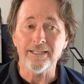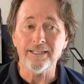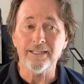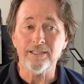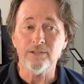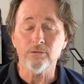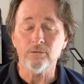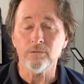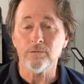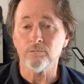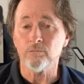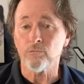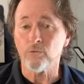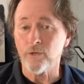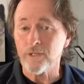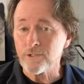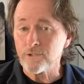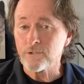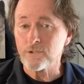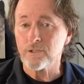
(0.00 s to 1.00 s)
The
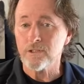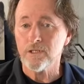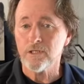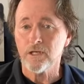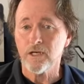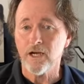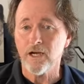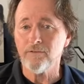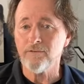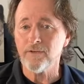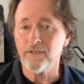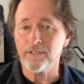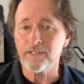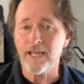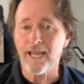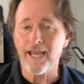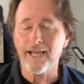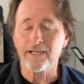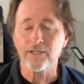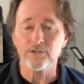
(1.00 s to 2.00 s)
risk of an
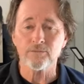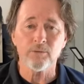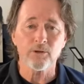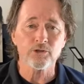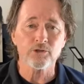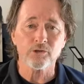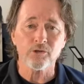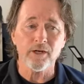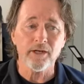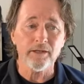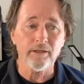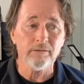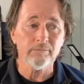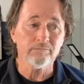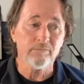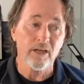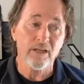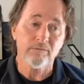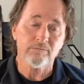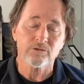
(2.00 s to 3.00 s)
attack is much
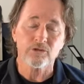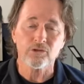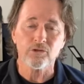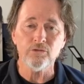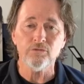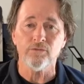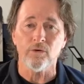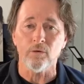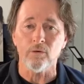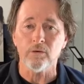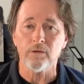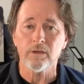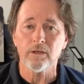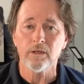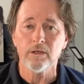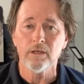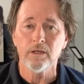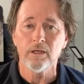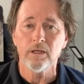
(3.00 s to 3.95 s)
greater. Well, it's twofold.